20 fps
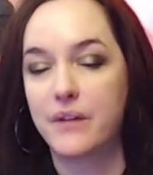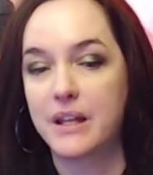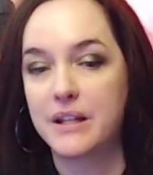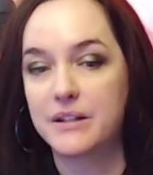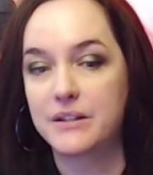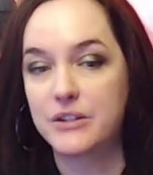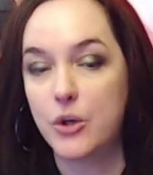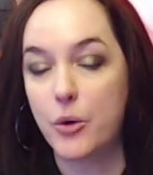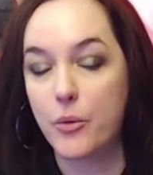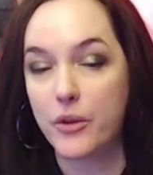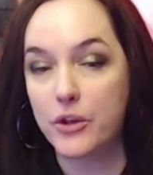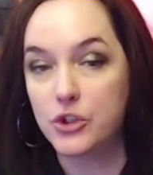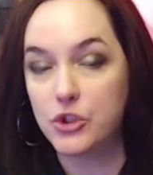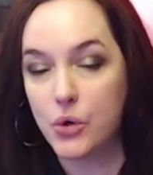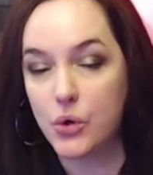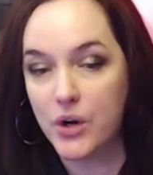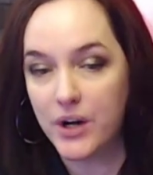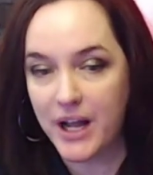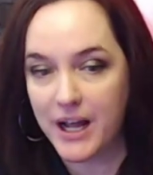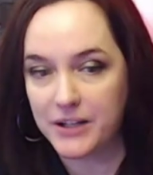And so the
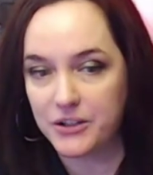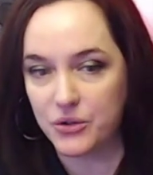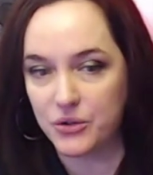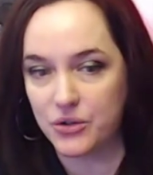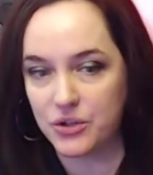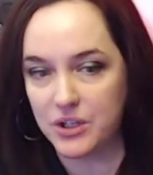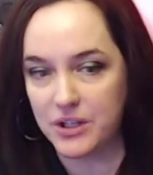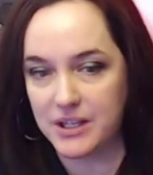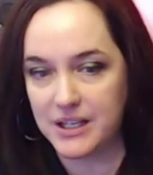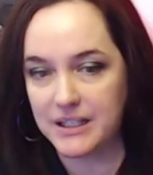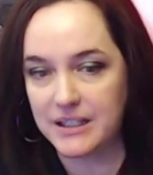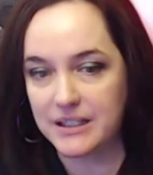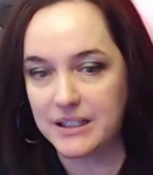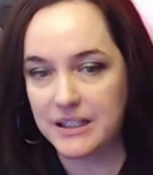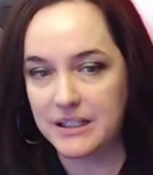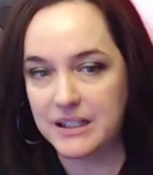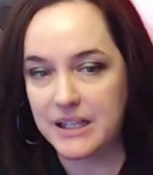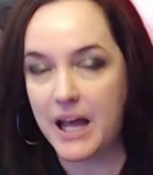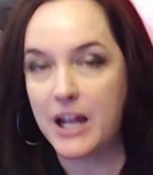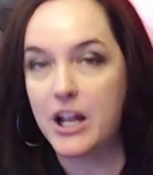short answer to this
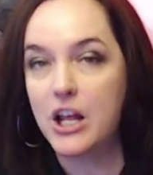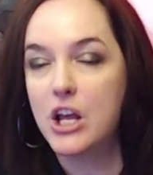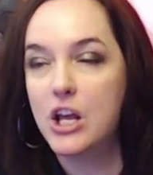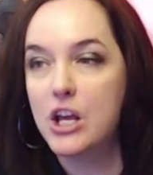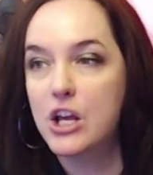is that